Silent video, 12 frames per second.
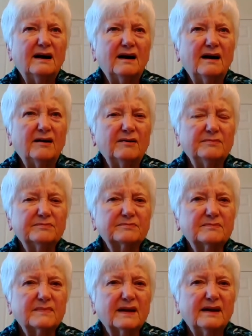
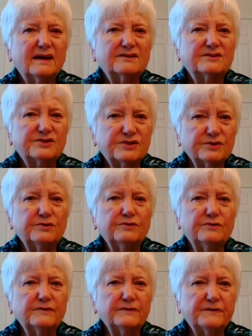
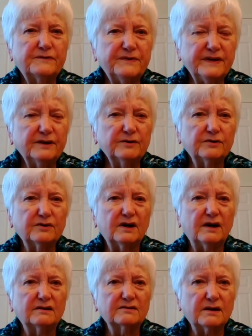to feel
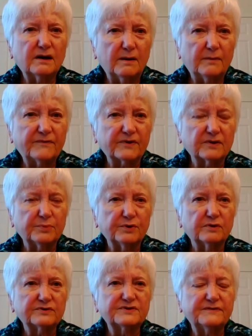
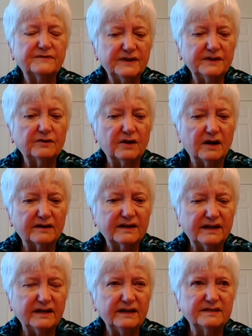uncomfortable, to feel
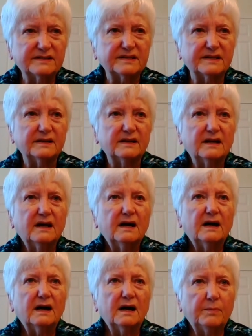uneasy
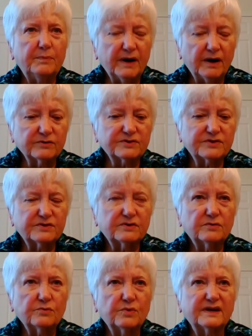about
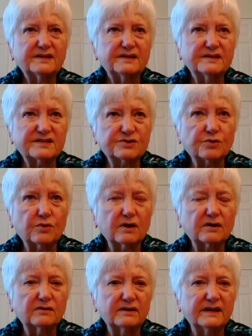what
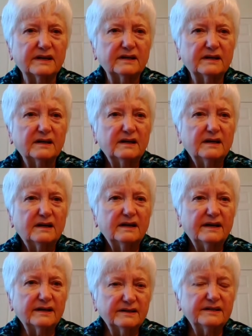historically
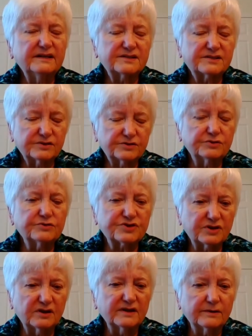and
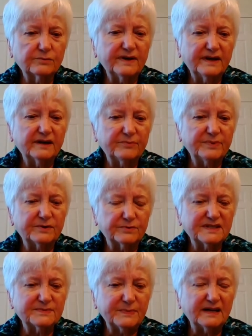institutionally we have been
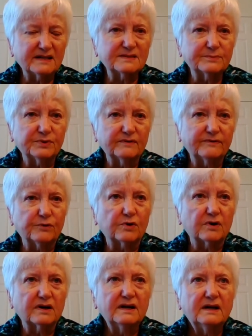responsible
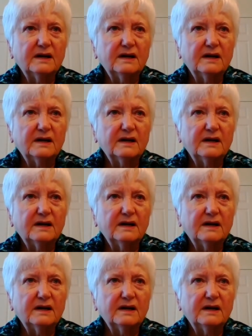for,